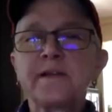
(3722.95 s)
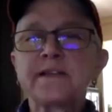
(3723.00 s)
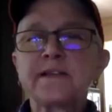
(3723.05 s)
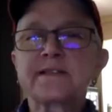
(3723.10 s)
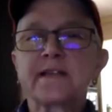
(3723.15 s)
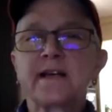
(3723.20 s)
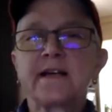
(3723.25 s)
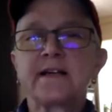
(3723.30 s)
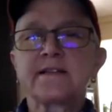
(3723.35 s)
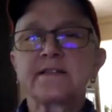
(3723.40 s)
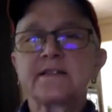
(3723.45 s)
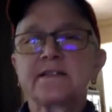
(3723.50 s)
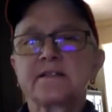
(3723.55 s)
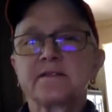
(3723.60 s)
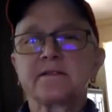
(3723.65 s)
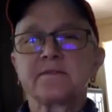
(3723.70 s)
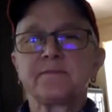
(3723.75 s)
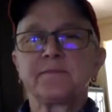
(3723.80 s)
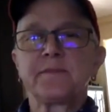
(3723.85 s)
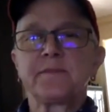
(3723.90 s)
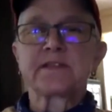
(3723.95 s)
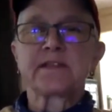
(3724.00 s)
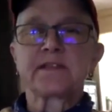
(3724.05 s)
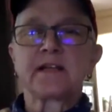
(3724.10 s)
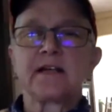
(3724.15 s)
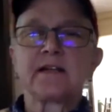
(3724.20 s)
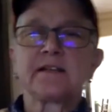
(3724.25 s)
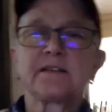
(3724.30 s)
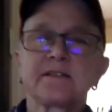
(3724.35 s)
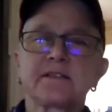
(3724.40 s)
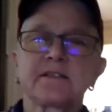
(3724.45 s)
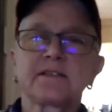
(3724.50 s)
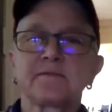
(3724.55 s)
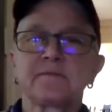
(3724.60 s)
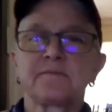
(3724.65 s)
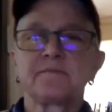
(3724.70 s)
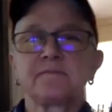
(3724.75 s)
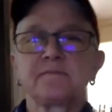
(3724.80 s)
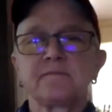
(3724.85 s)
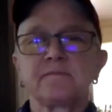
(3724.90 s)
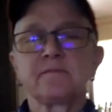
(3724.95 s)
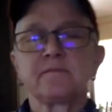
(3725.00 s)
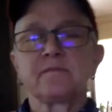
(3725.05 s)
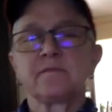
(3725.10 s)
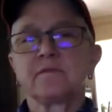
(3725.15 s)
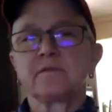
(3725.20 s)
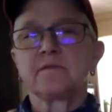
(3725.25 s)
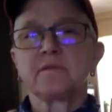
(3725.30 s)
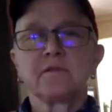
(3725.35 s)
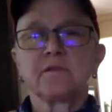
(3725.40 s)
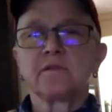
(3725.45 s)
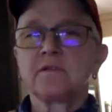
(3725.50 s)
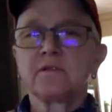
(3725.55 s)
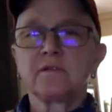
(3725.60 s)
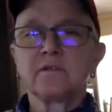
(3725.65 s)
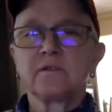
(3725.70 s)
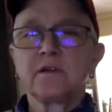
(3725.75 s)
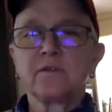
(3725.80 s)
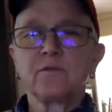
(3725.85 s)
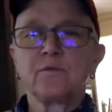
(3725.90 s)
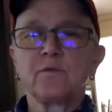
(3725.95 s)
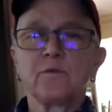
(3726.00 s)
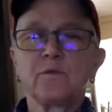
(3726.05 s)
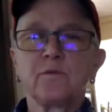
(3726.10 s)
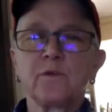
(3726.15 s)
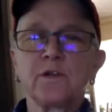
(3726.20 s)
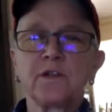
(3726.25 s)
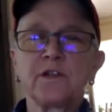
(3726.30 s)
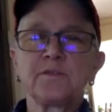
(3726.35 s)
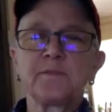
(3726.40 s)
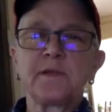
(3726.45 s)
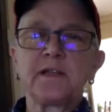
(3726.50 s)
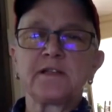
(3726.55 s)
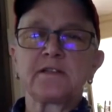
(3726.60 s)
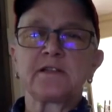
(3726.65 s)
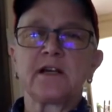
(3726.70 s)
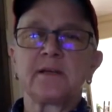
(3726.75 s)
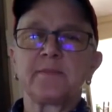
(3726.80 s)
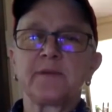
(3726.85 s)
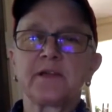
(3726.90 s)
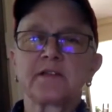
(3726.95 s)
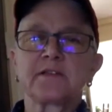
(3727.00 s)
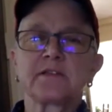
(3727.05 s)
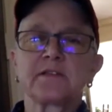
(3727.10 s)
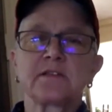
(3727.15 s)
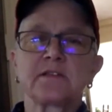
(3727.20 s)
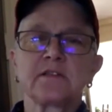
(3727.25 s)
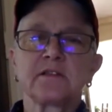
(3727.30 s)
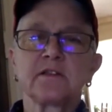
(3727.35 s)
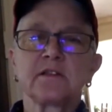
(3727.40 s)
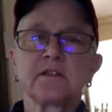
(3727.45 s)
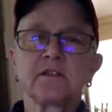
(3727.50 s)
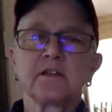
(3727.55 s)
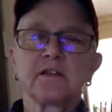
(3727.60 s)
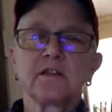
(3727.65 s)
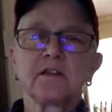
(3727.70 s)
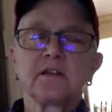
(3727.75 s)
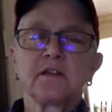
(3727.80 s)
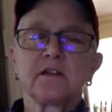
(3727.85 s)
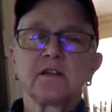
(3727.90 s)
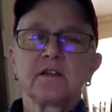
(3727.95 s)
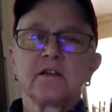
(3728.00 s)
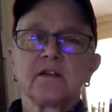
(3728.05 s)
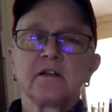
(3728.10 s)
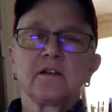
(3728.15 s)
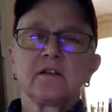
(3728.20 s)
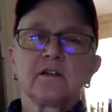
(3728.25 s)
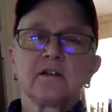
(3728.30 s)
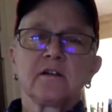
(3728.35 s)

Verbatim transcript: besides besides what do you mean topics? Like